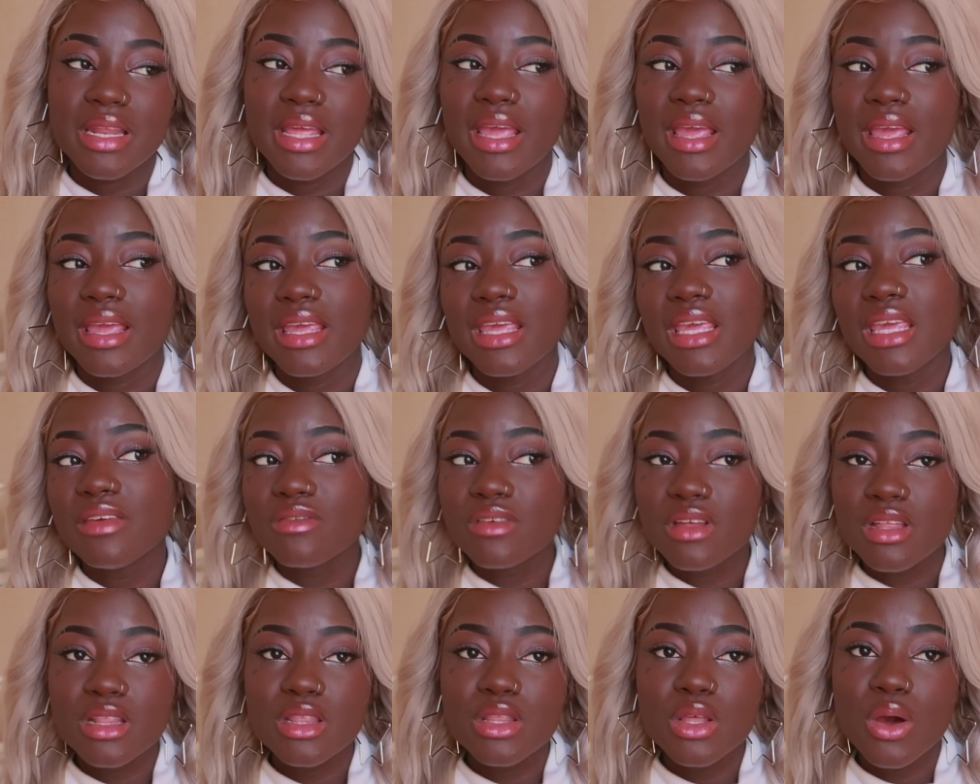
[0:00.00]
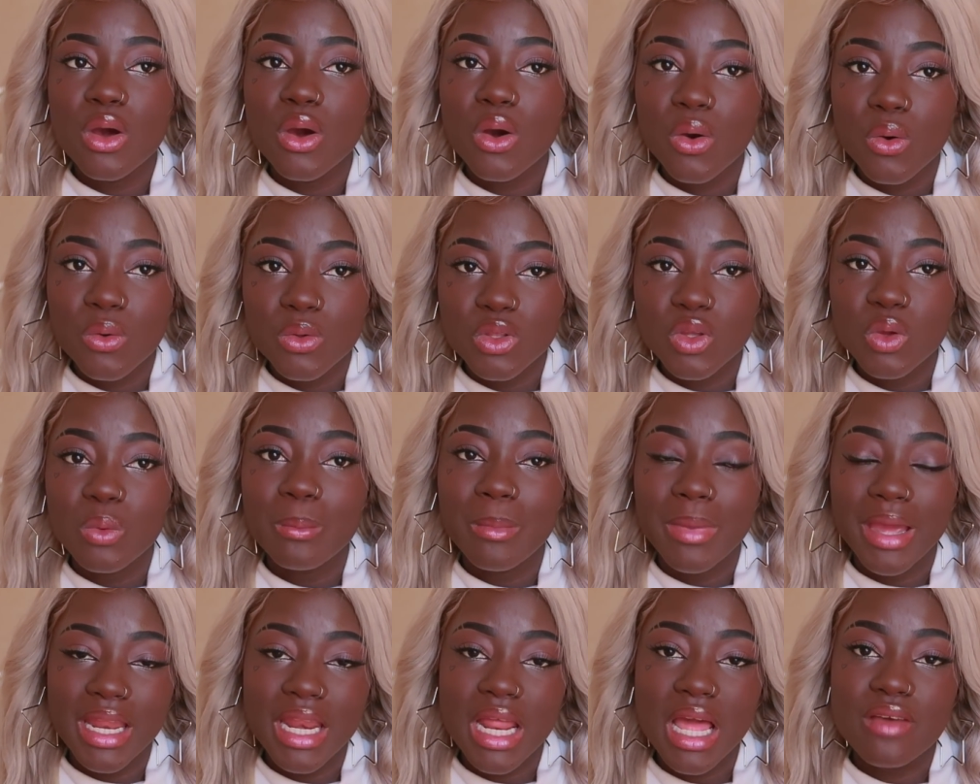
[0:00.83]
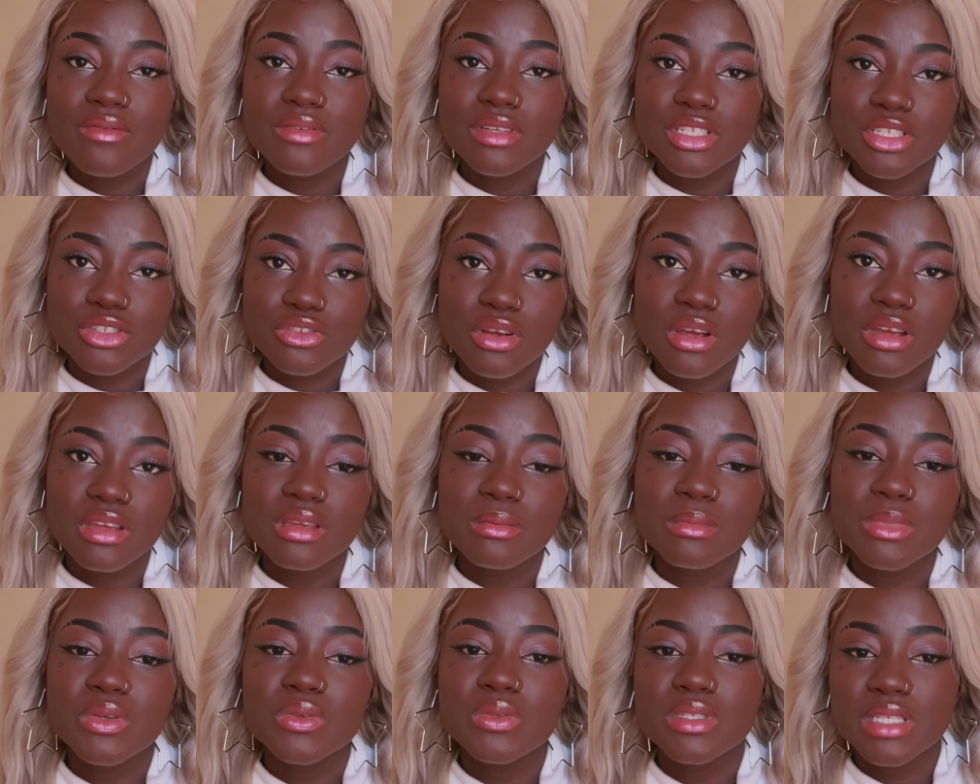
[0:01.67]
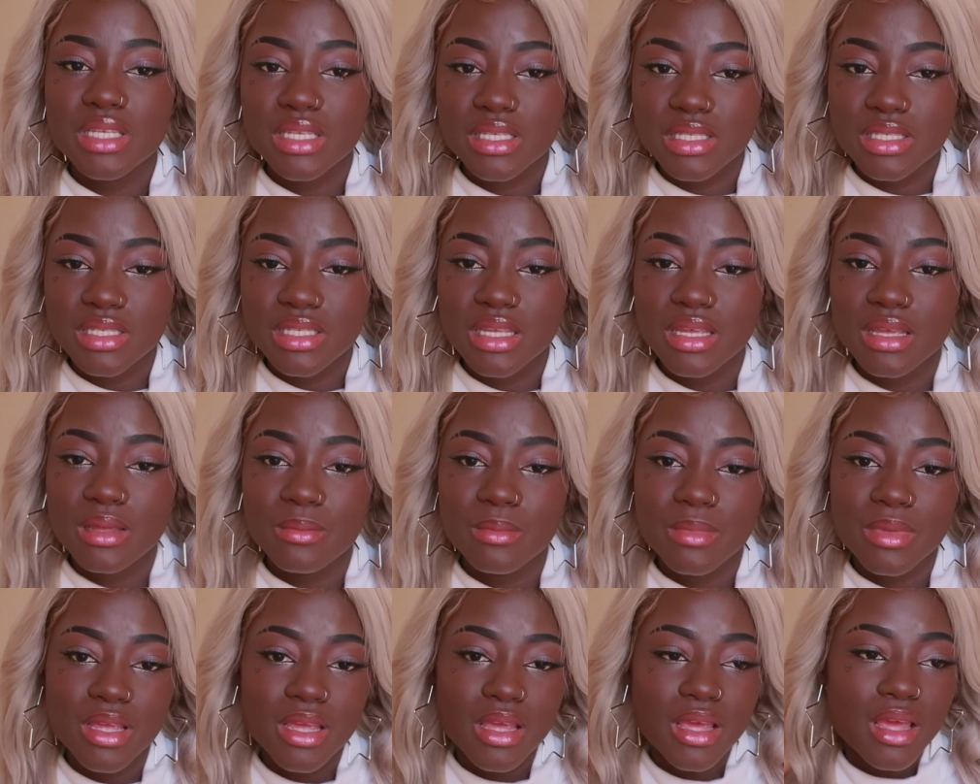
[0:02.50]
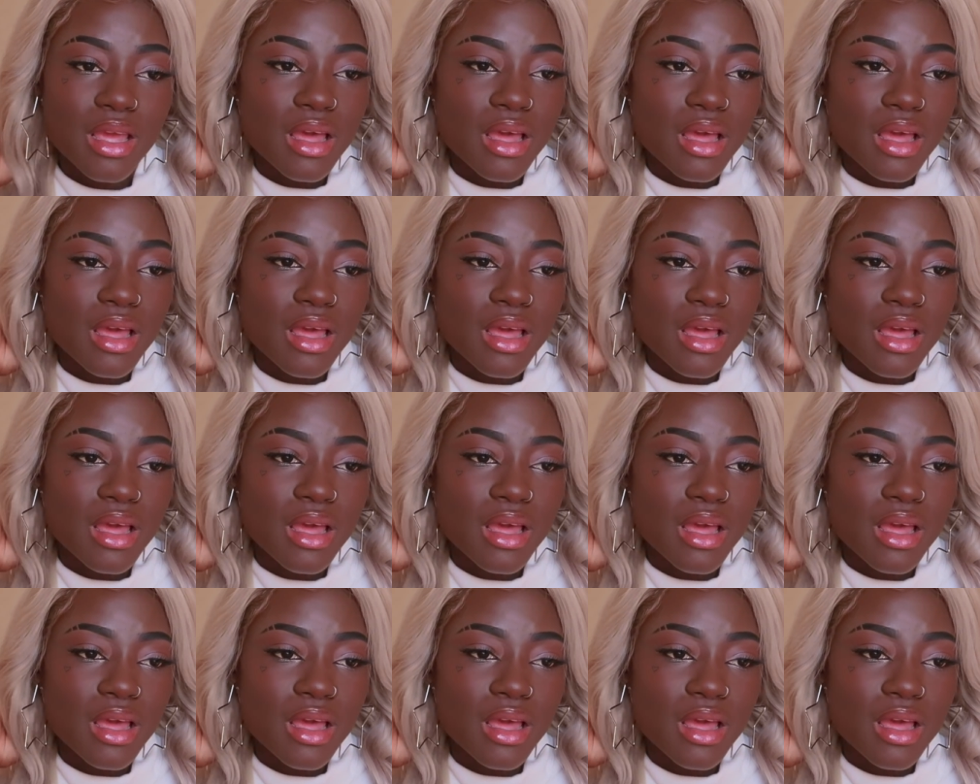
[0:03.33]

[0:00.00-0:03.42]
And hey, even though you might have a strong immune system,